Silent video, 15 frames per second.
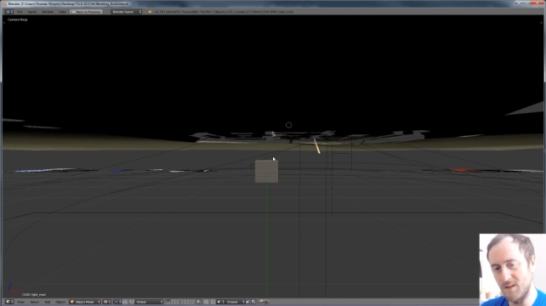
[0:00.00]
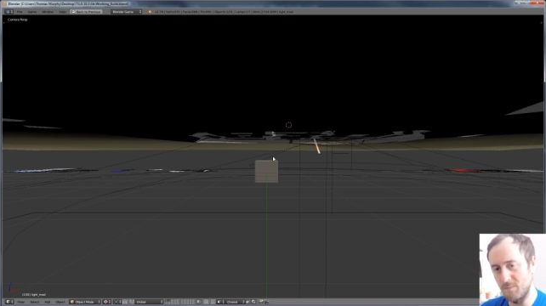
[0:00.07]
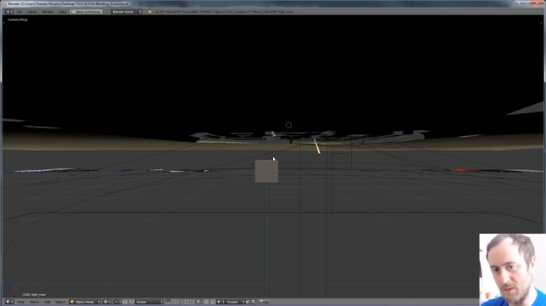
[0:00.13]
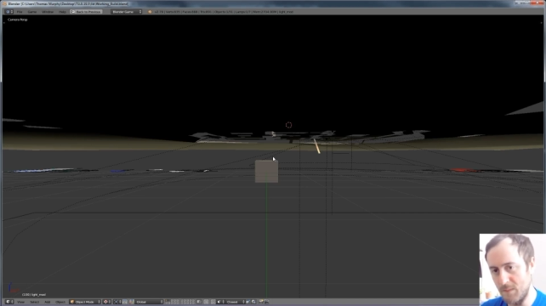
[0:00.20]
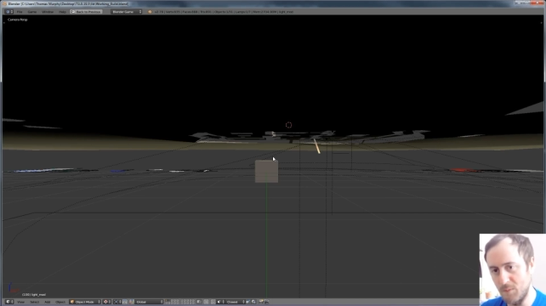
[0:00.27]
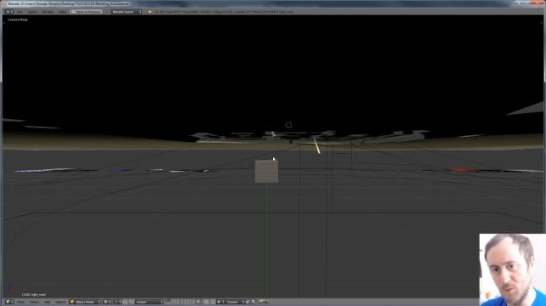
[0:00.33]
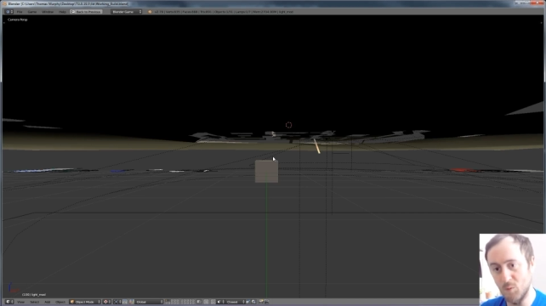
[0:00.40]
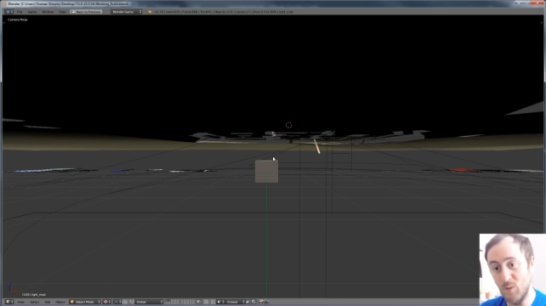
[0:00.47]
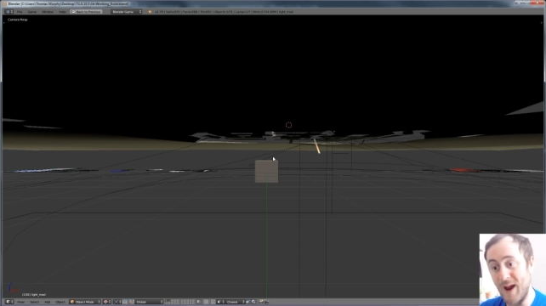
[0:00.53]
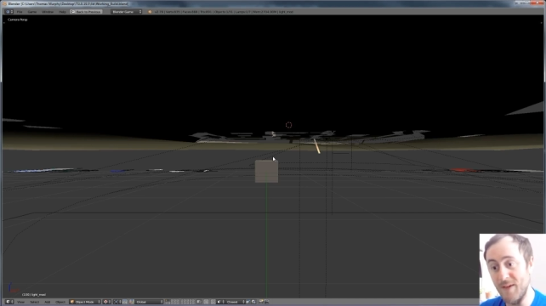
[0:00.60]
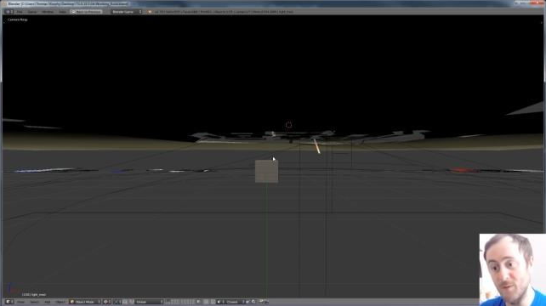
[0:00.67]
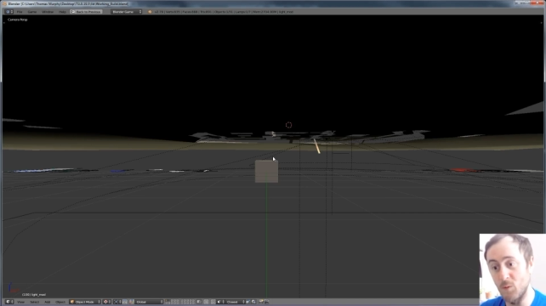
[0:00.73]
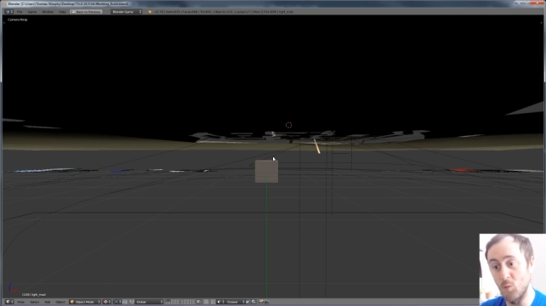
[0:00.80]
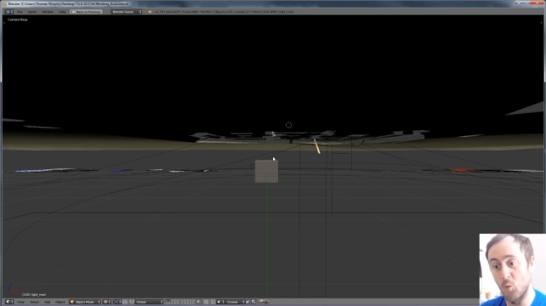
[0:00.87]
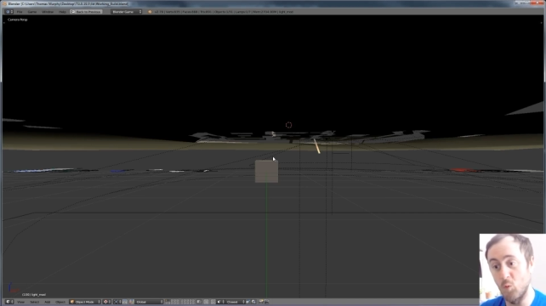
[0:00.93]
that people
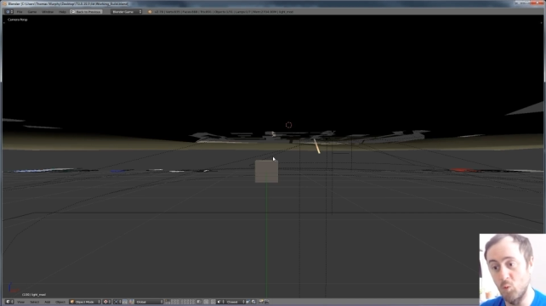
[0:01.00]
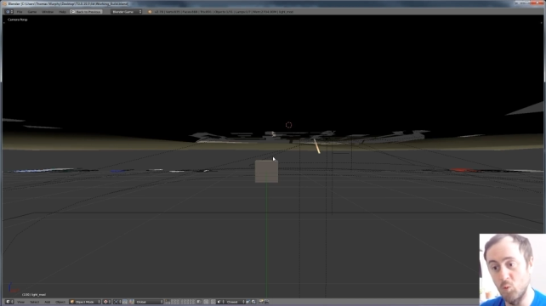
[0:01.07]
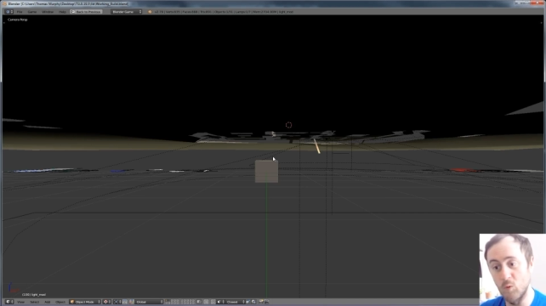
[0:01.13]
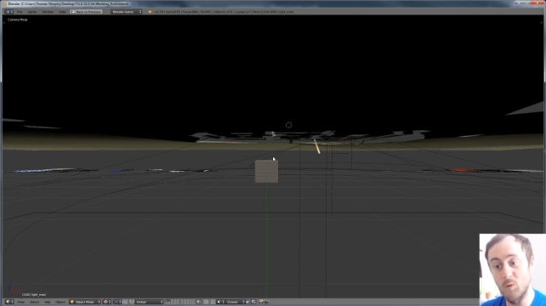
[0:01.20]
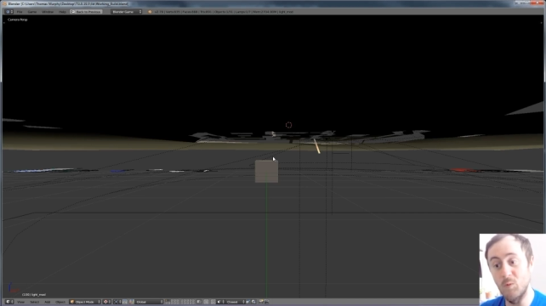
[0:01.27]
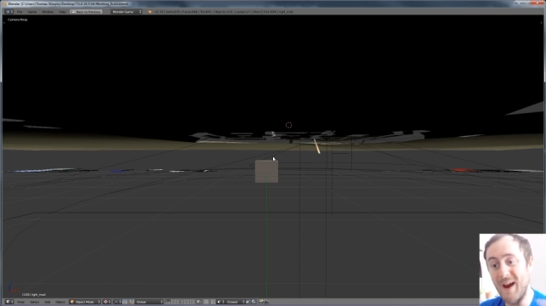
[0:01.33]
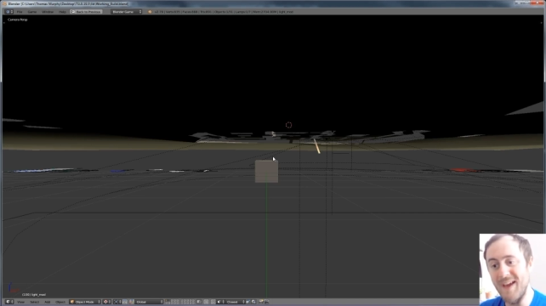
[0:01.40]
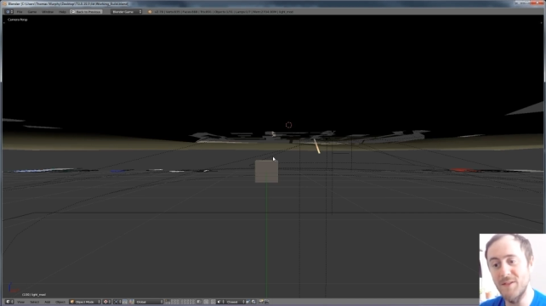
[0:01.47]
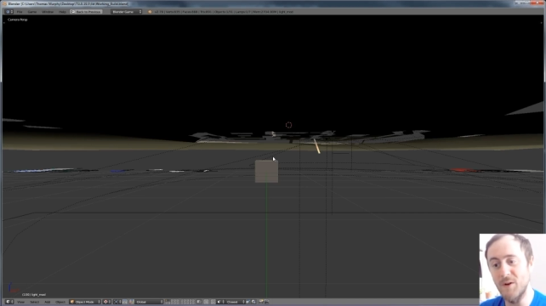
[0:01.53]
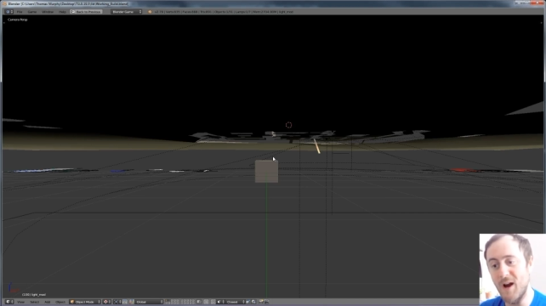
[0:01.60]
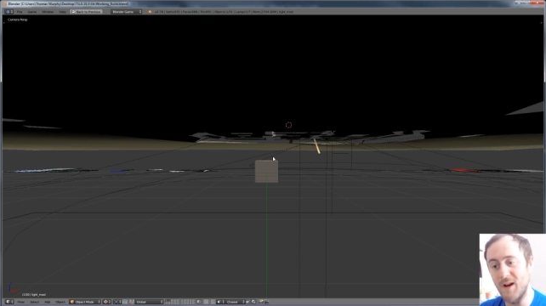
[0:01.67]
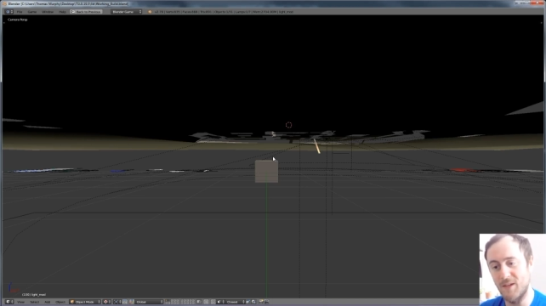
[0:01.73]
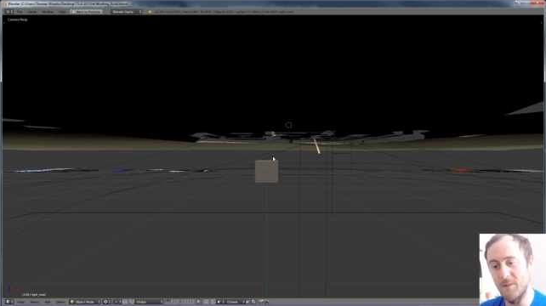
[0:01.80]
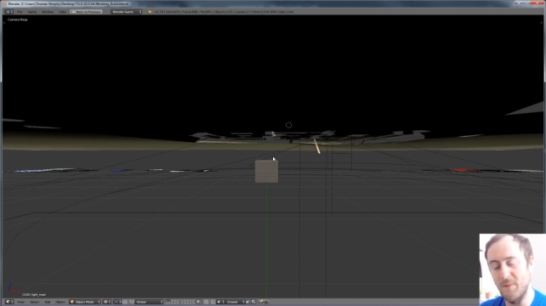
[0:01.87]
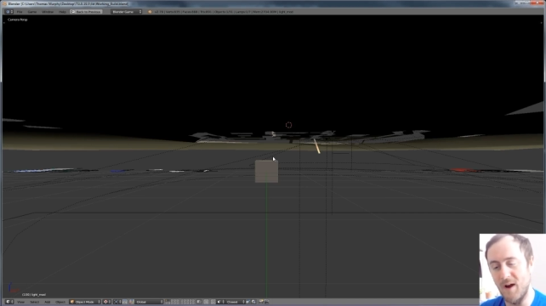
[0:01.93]
would rather
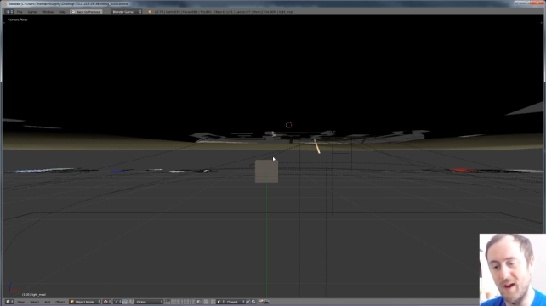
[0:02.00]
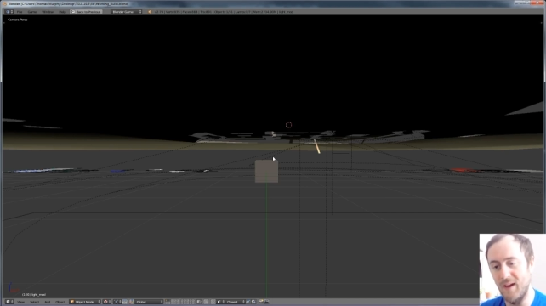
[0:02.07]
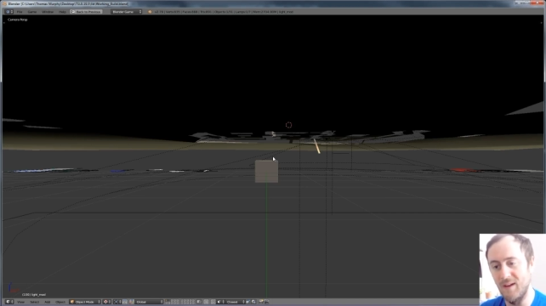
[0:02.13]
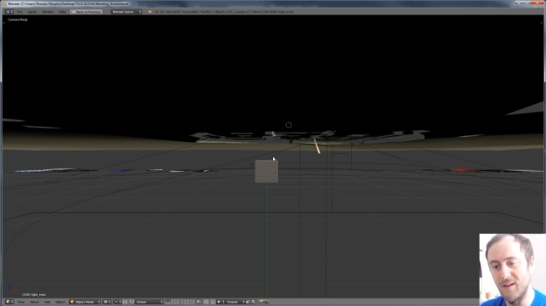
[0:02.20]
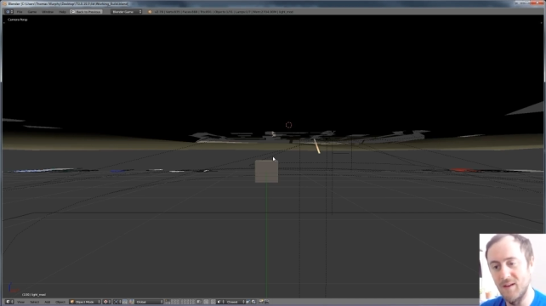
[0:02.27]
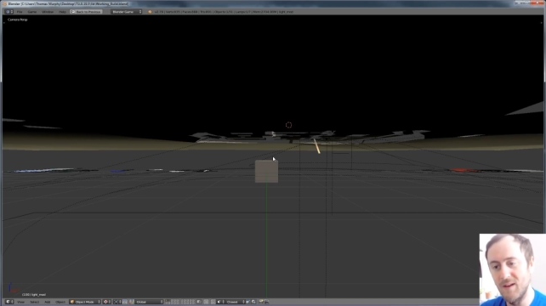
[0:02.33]
occupy,